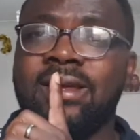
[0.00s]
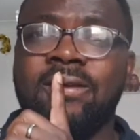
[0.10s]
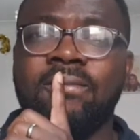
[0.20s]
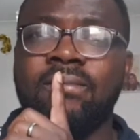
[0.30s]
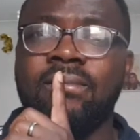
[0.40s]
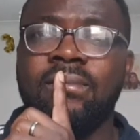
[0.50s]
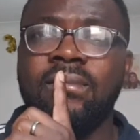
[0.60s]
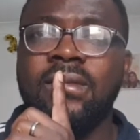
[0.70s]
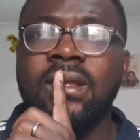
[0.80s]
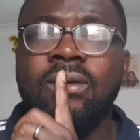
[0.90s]
there.
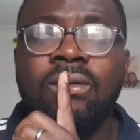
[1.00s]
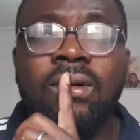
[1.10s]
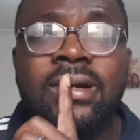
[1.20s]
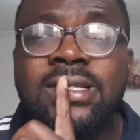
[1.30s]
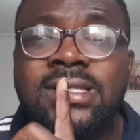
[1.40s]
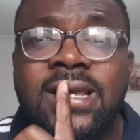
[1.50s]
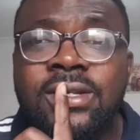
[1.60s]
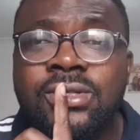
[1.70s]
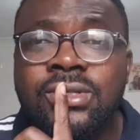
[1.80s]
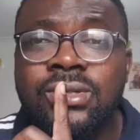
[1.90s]
What he's
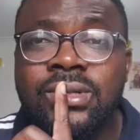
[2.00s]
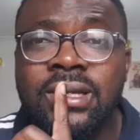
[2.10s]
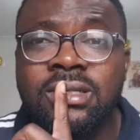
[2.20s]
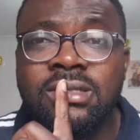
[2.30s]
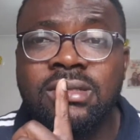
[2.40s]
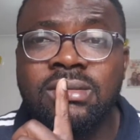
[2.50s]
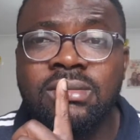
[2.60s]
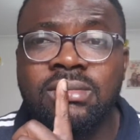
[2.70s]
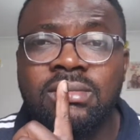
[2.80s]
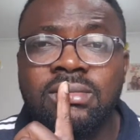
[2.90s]
saying to you is,
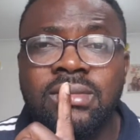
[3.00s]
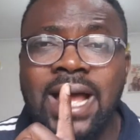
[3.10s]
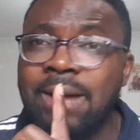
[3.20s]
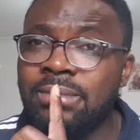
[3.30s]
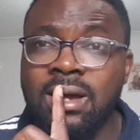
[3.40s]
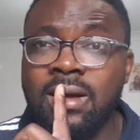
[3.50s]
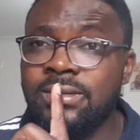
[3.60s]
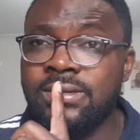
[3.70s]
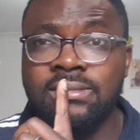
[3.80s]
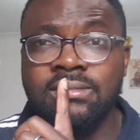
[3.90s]
I'm not.